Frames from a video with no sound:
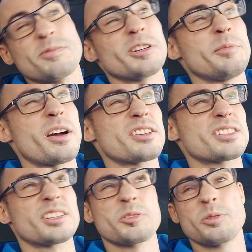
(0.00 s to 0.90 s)
pretty
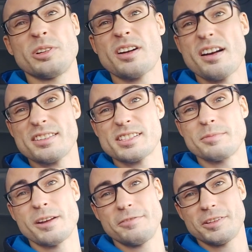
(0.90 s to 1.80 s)
much the total cost of
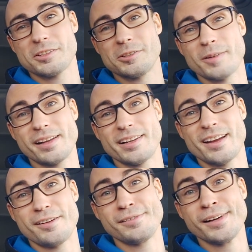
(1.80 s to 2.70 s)
my vehicle right
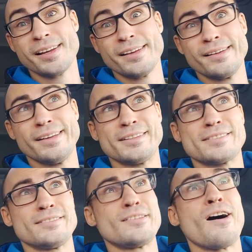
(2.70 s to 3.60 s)
now.
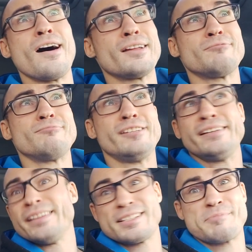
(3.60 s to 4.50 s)
It's not
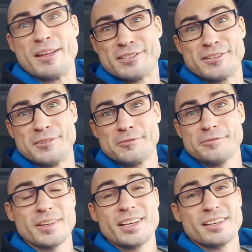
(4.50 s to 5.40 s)

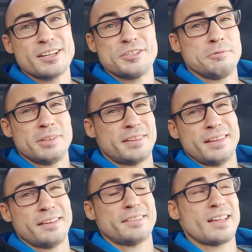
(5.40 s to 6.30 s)
inexpensive, because you would
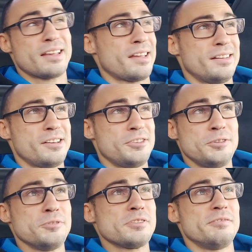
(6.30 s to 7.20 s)
think that getting a
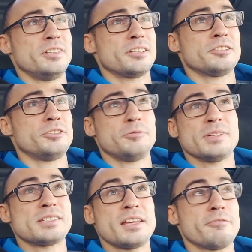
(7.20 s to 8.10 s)
used vehicle, you
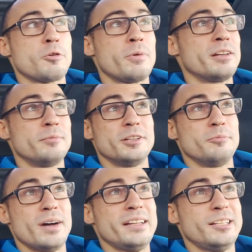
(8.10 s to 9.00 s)
would save quite a bit of
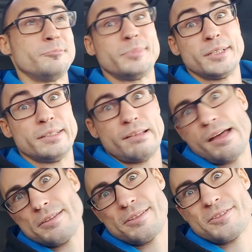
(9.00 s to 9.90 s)
money. But
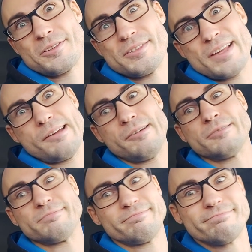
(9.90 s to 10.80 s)
as it turns out,